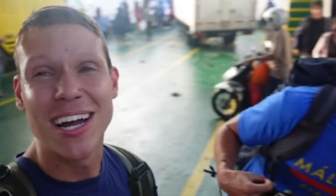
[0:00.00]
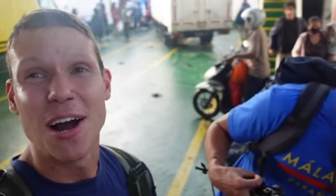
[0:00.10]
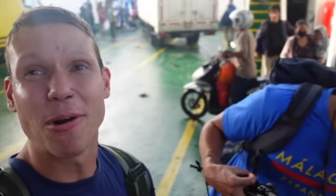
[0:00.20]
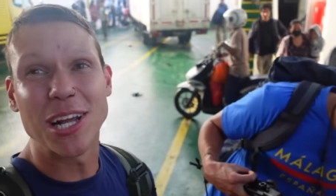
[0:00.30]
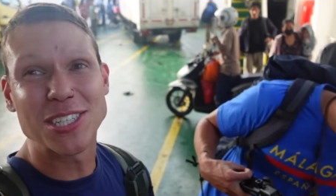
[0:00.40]

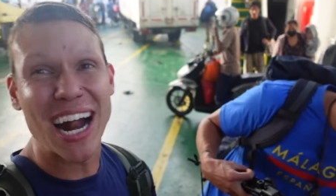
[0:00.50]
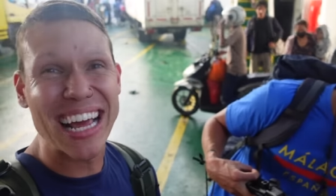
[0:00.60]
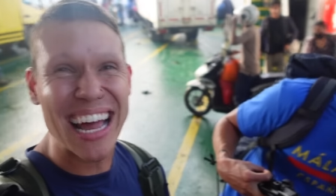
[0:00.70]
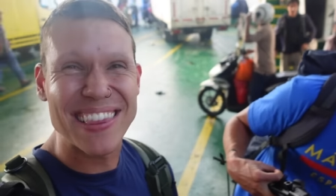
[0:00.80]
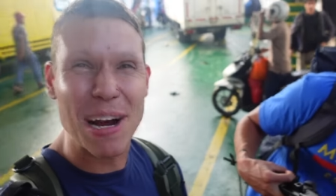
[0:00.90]
We're gonna try to
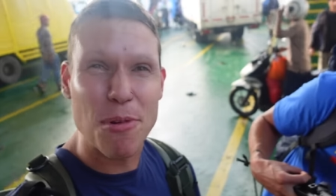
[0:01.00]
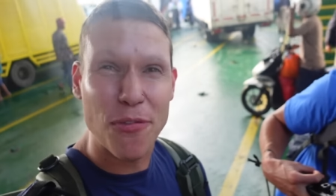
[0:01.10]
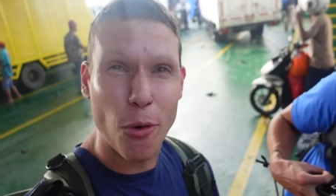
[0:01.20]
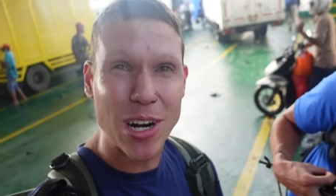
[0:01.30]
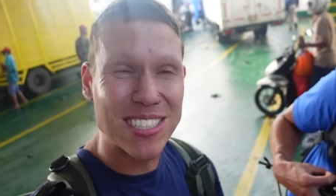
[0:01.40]
get there
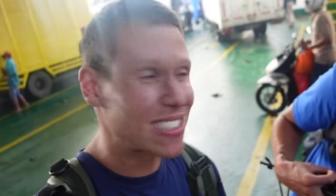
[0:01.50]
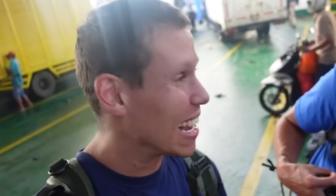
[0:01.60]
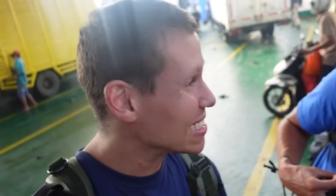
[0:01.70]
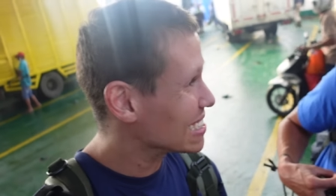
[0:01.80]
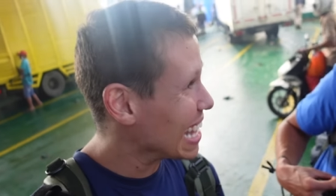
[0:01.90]
before
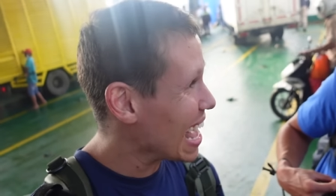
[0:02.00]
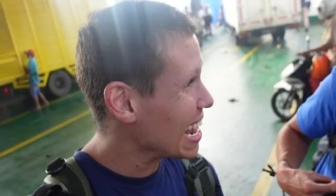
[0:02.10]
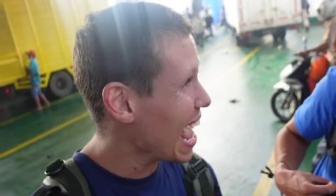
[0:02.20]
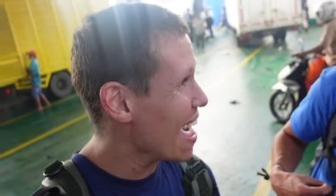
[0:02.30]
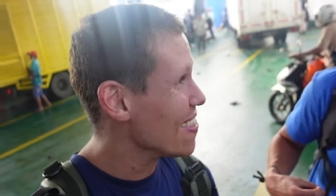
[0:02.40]
sunset
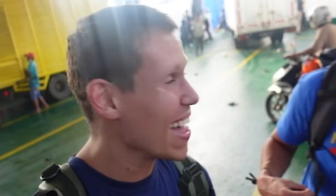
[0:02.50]
and